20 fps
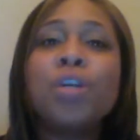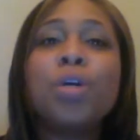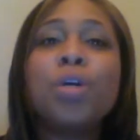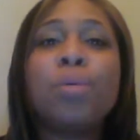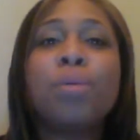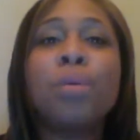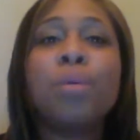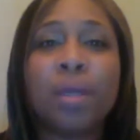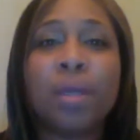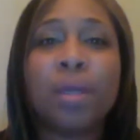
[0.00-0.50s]

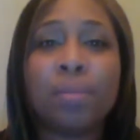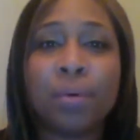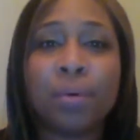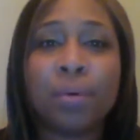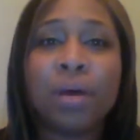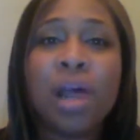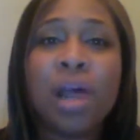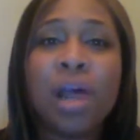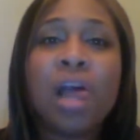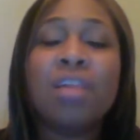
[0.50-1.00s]
group of
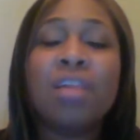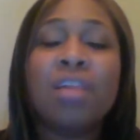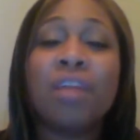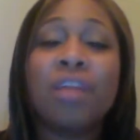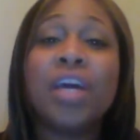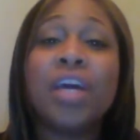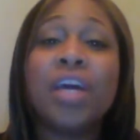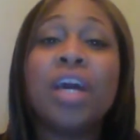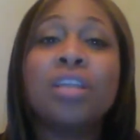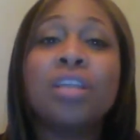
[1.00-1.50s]
people
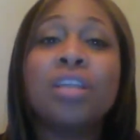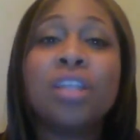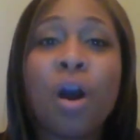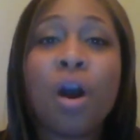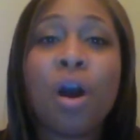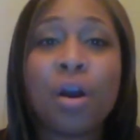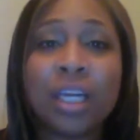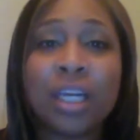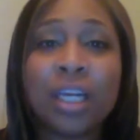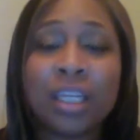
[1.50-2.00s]
that they are
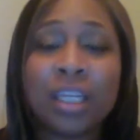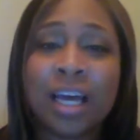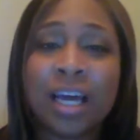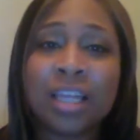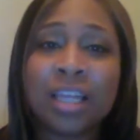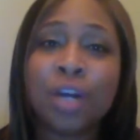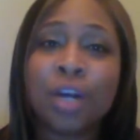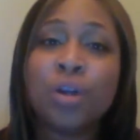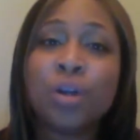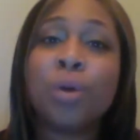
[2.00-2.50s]
targeting,
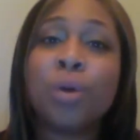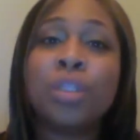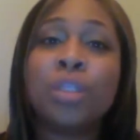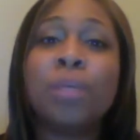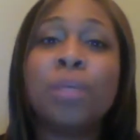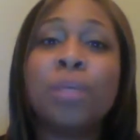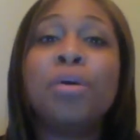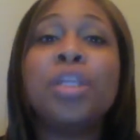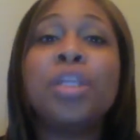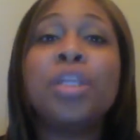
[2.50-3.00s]
that their goal is
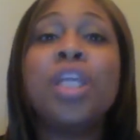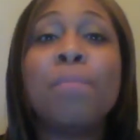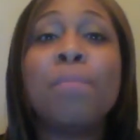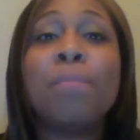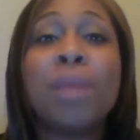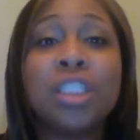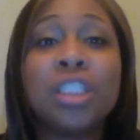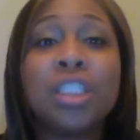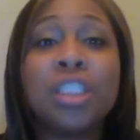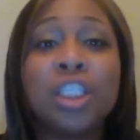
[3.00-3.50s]
to put their
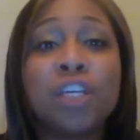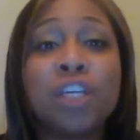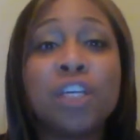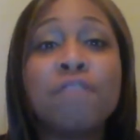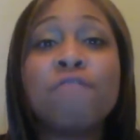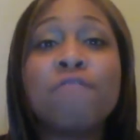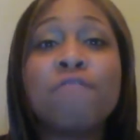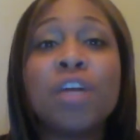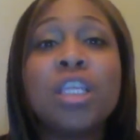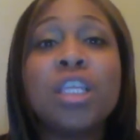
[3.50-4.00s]
message
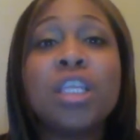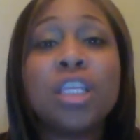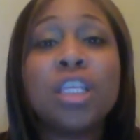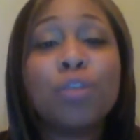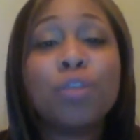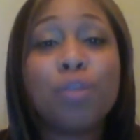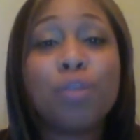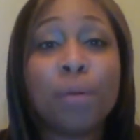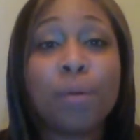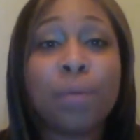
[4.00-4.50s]
in front of this
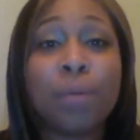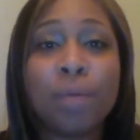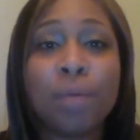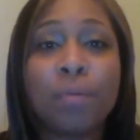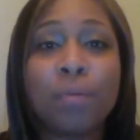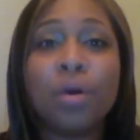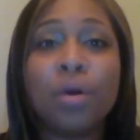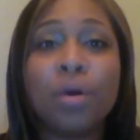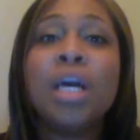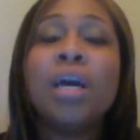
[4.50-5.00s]
group of
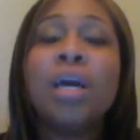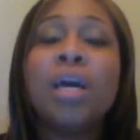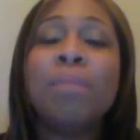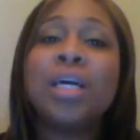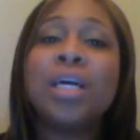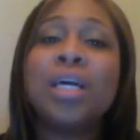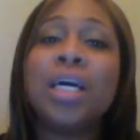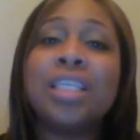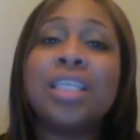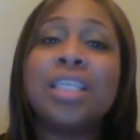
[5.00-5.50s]
people,
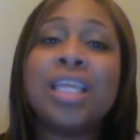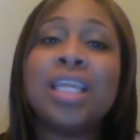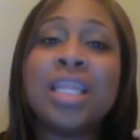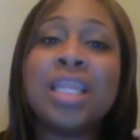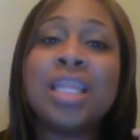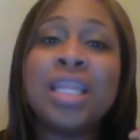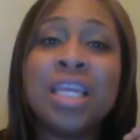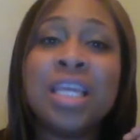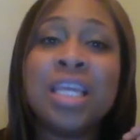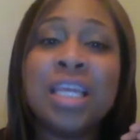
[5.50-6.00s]
because
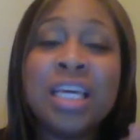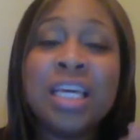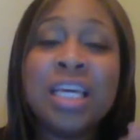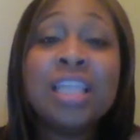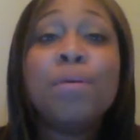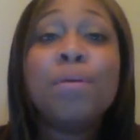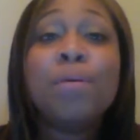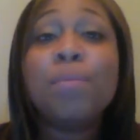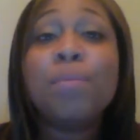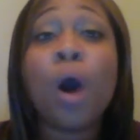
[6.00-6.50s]

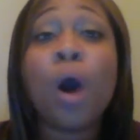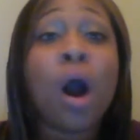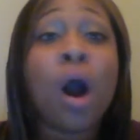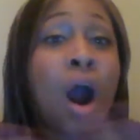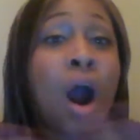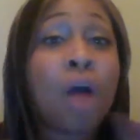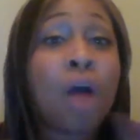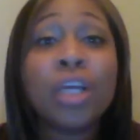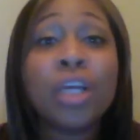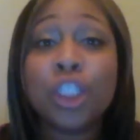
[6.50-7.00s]
these people
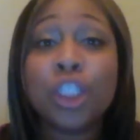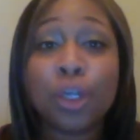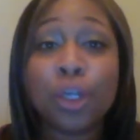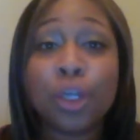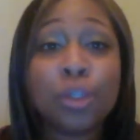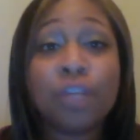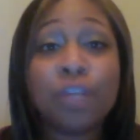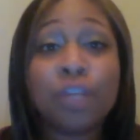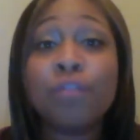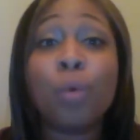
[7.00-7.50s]
are already
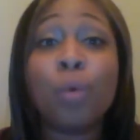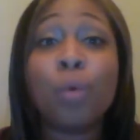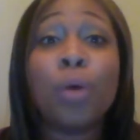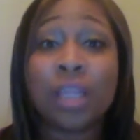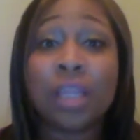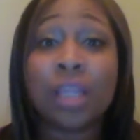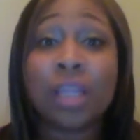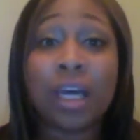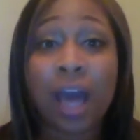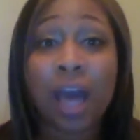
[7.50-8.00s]
searching for
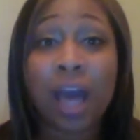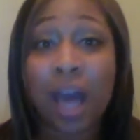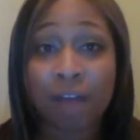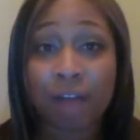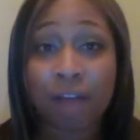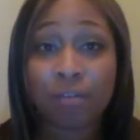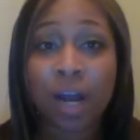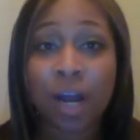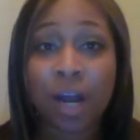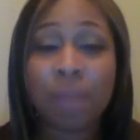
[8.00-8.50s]
what they
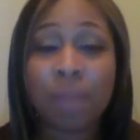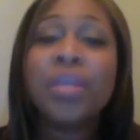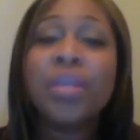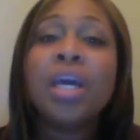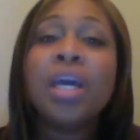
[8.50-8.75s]
have, right?